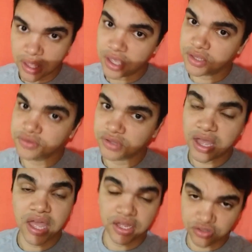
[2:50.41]
and
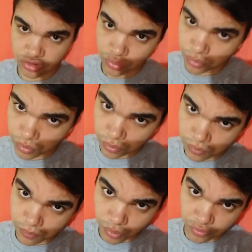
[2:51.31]
I had to
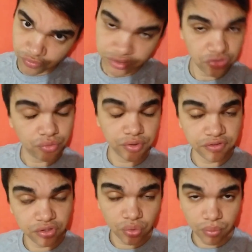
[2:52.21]
move to
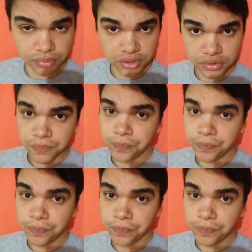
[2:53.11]
Criciúma,